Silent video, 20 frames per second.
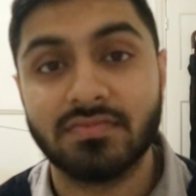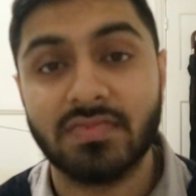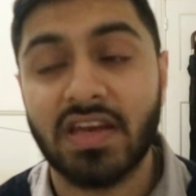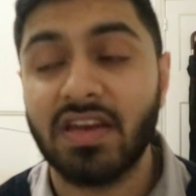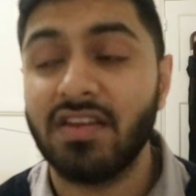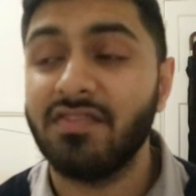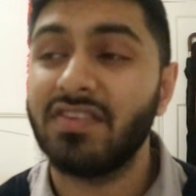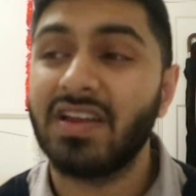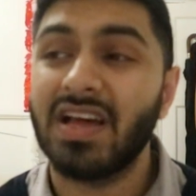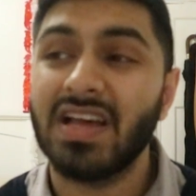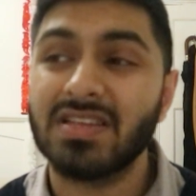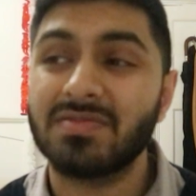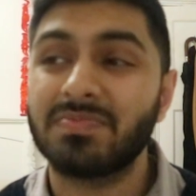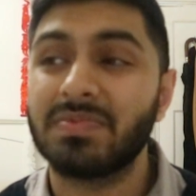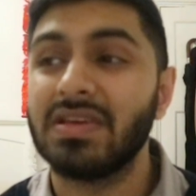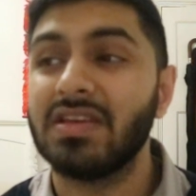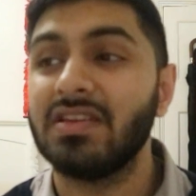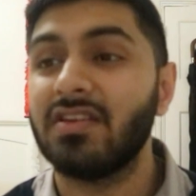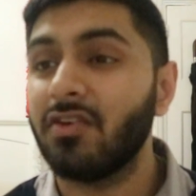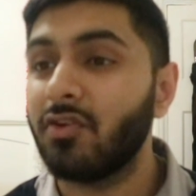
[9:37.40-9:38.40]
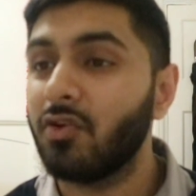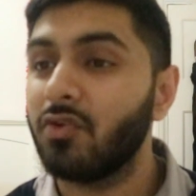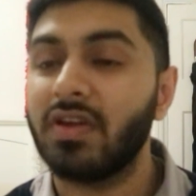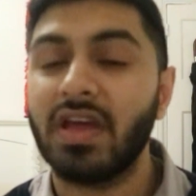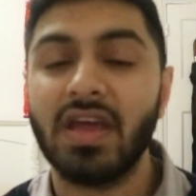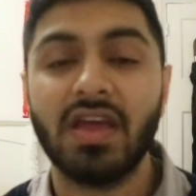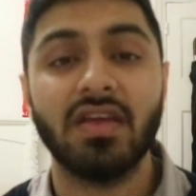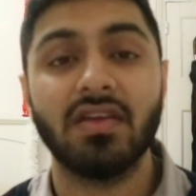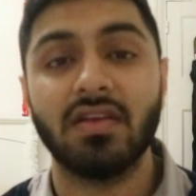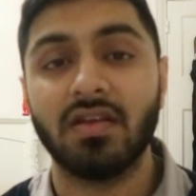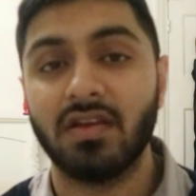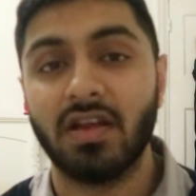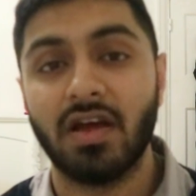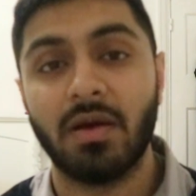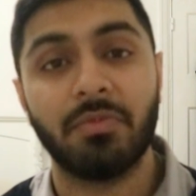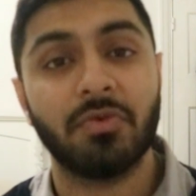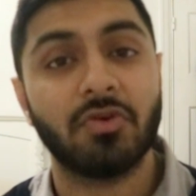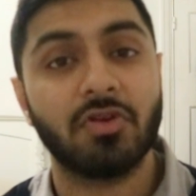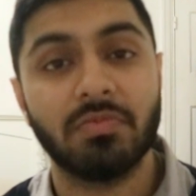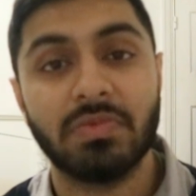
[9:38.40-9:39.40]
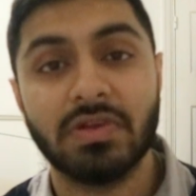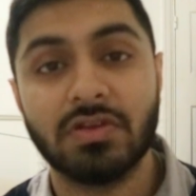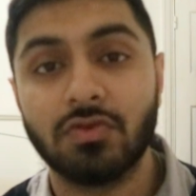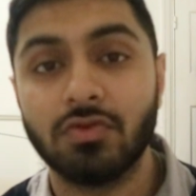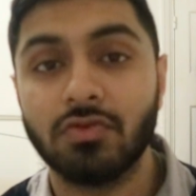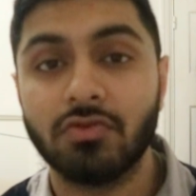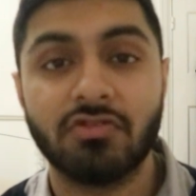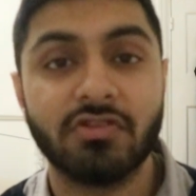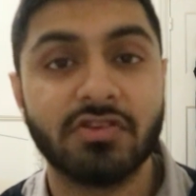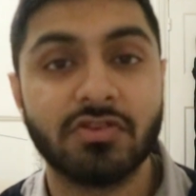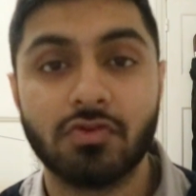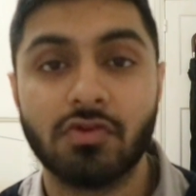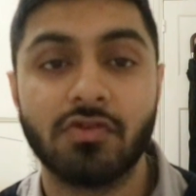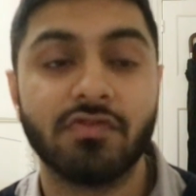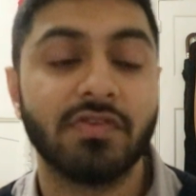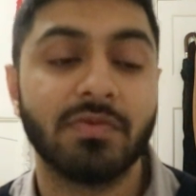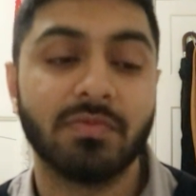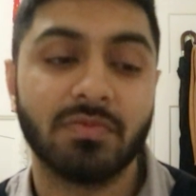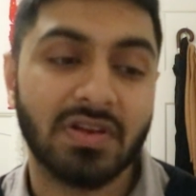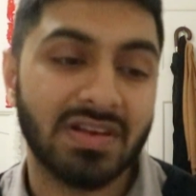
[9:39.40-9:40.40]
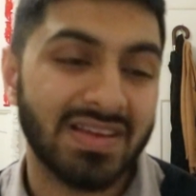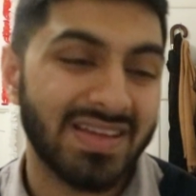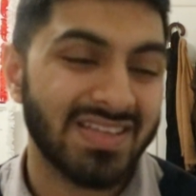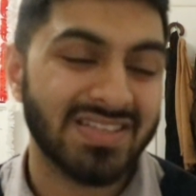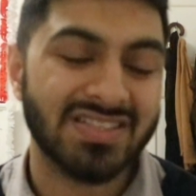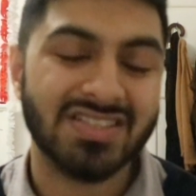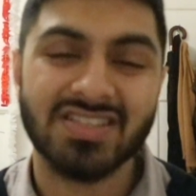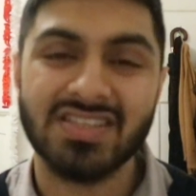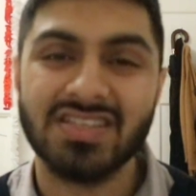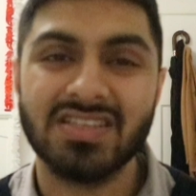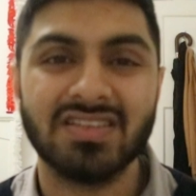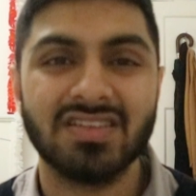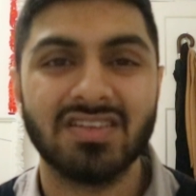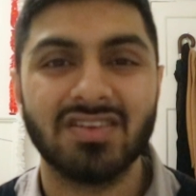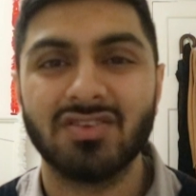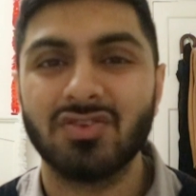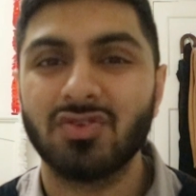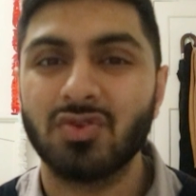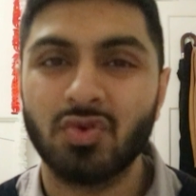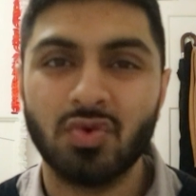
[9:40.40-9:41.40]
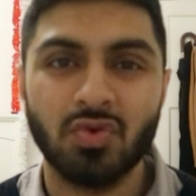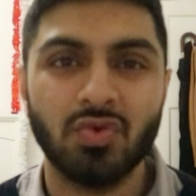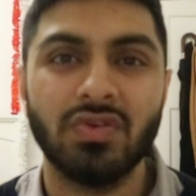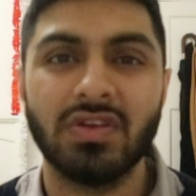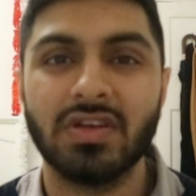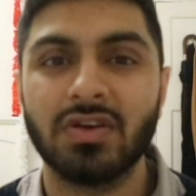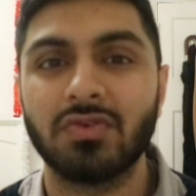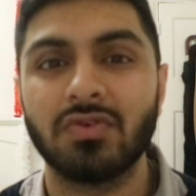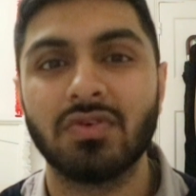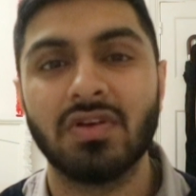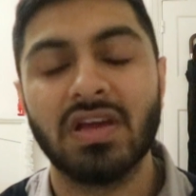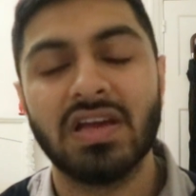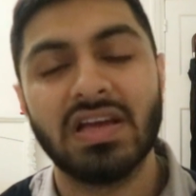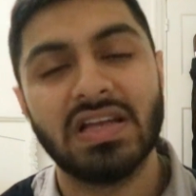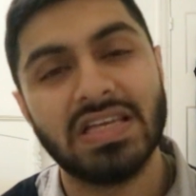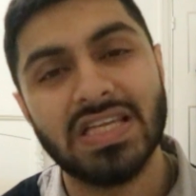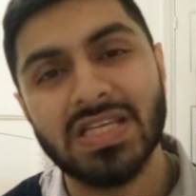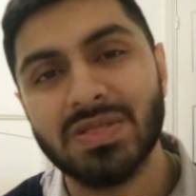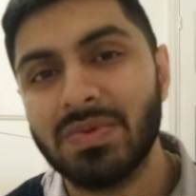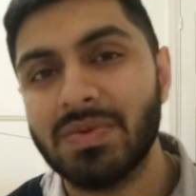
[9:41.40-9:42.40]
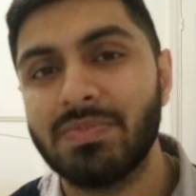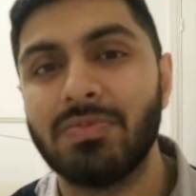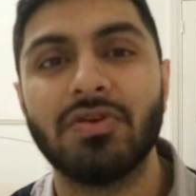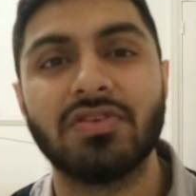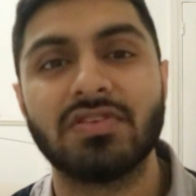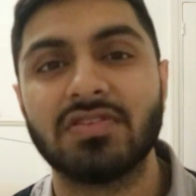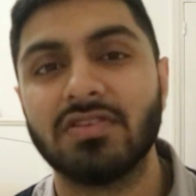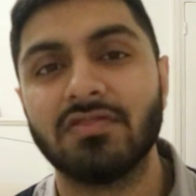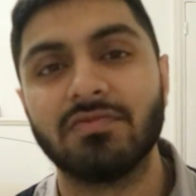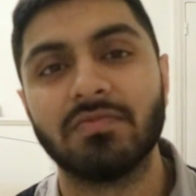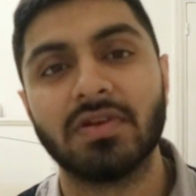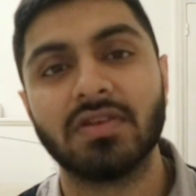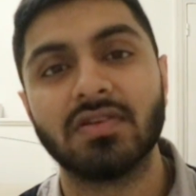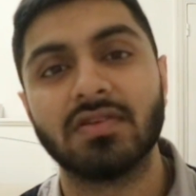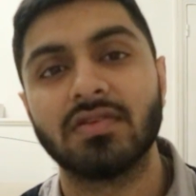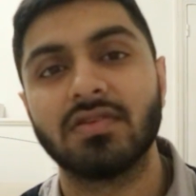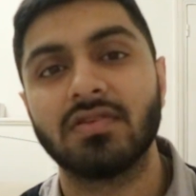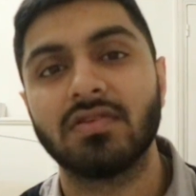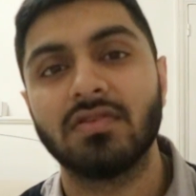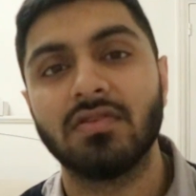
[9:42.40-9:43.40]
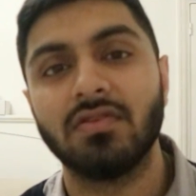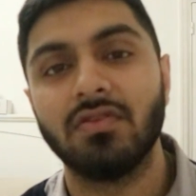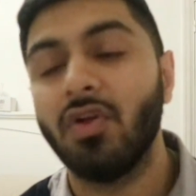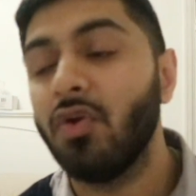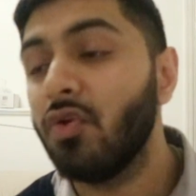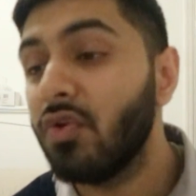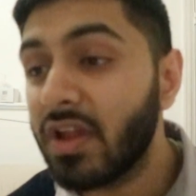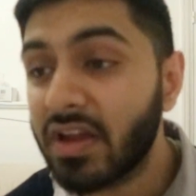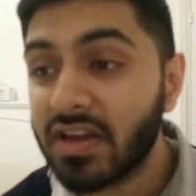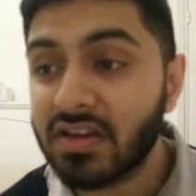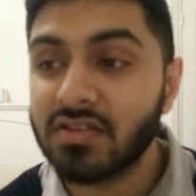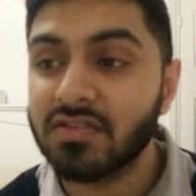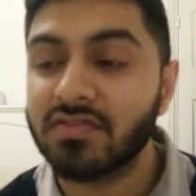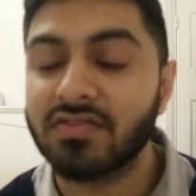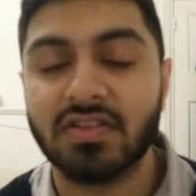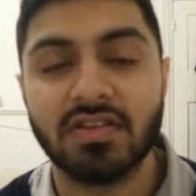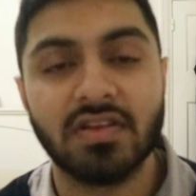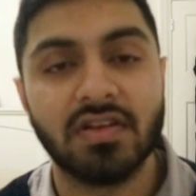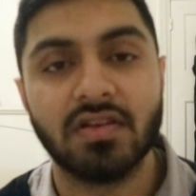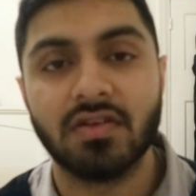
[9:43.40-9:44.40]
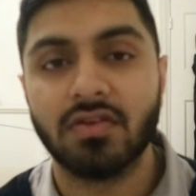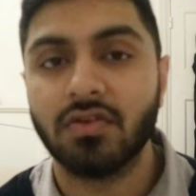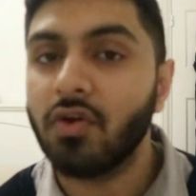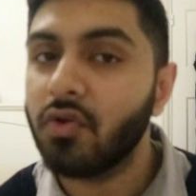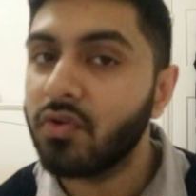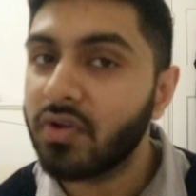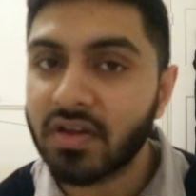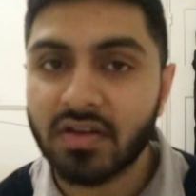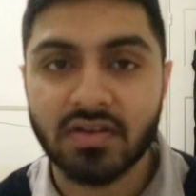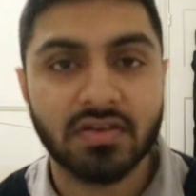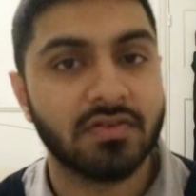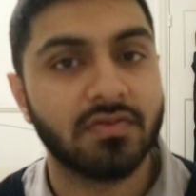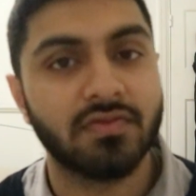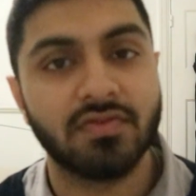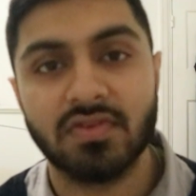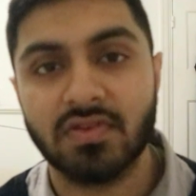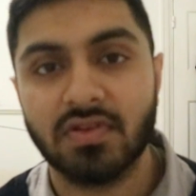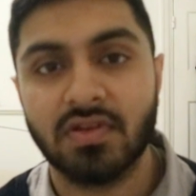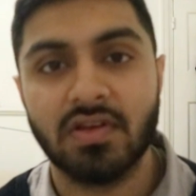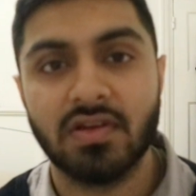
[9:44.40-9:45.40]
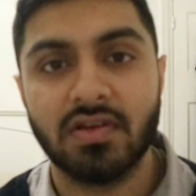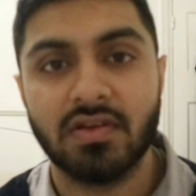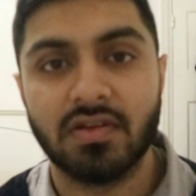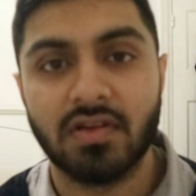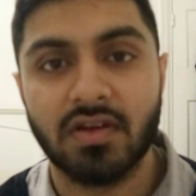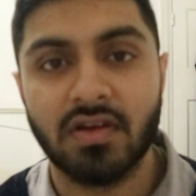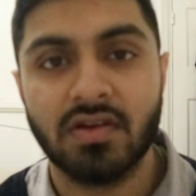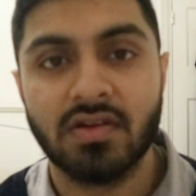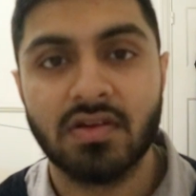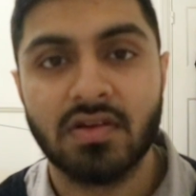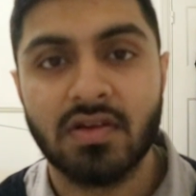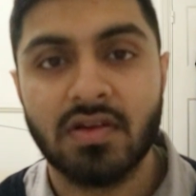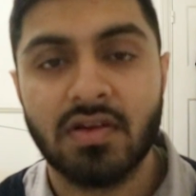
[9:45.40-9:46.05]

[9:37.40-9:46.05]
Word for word: And even at Asby, he done okay. Like, I'm not going to be too critical of him. Clean sheet, 2-0. Let's be positive, man. No negatives today. No negatives. Yeah?